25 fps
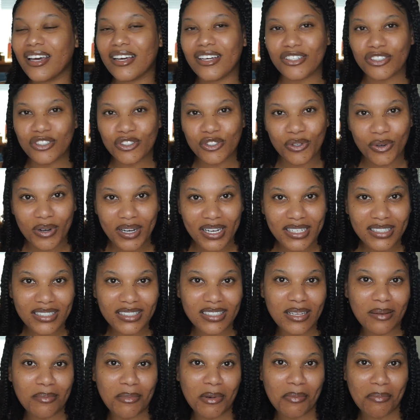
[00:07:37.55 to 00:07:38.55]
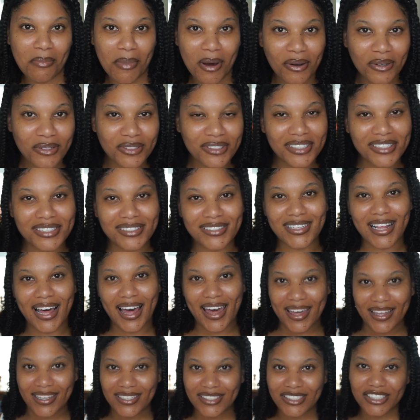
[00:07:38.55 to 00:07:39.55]
enjoying some mimosas,
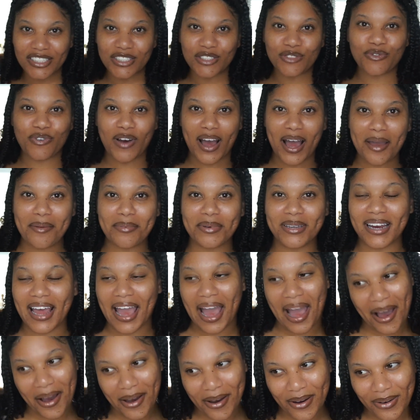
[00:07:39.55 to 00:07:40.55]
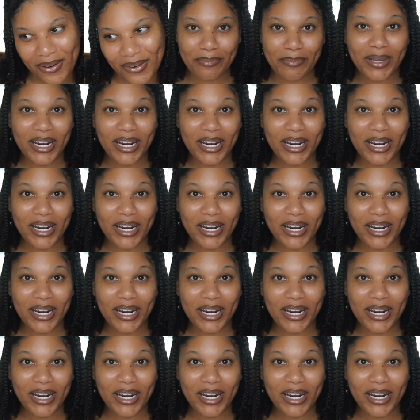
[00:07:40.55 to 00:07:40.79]
like just vibing out.